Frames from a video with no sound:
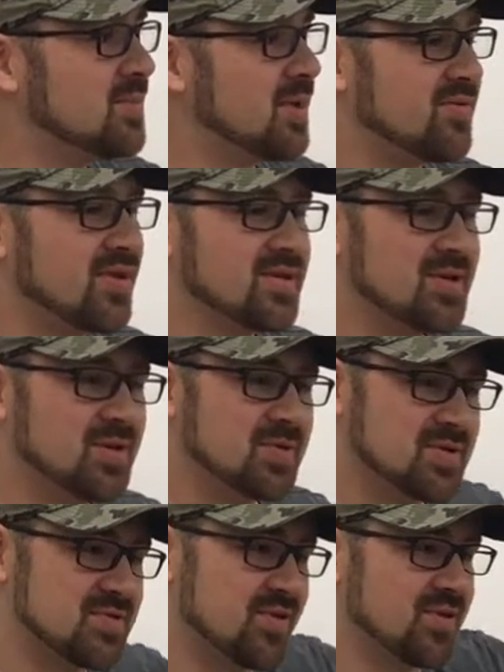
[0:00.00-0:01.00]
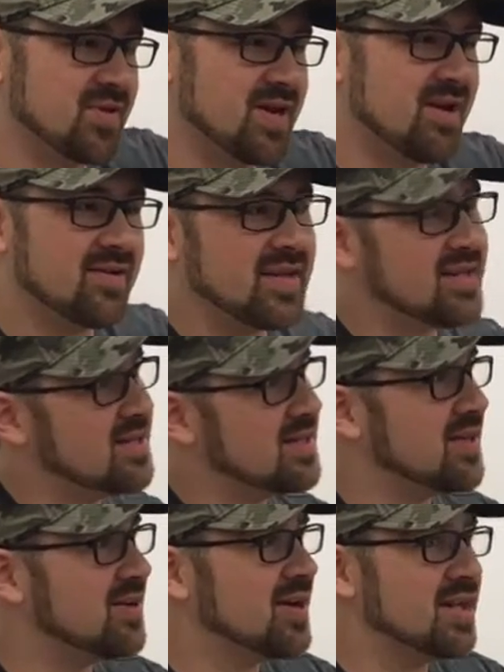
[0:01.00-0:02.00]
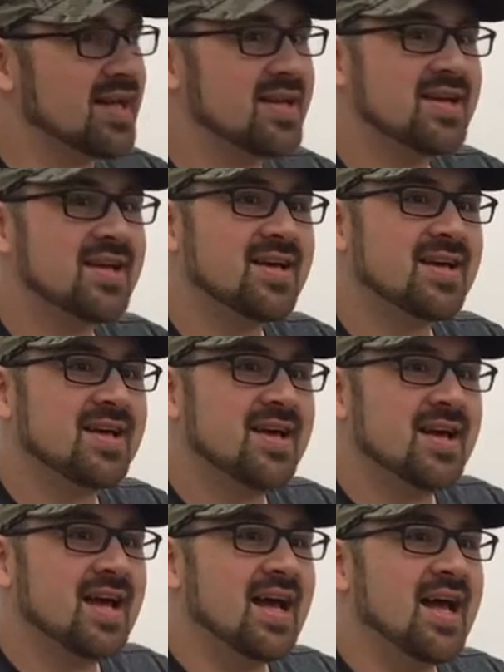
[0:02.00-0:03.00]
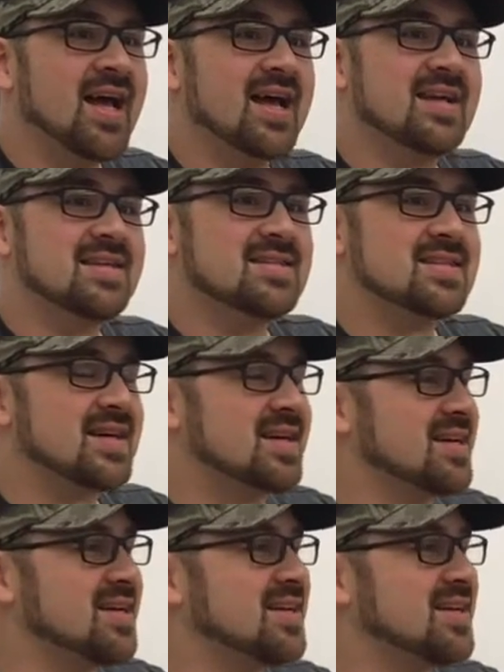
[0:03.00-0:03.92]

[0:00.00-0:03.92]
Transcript: My friend Luke was further down; he didn't hear it yet, and uh,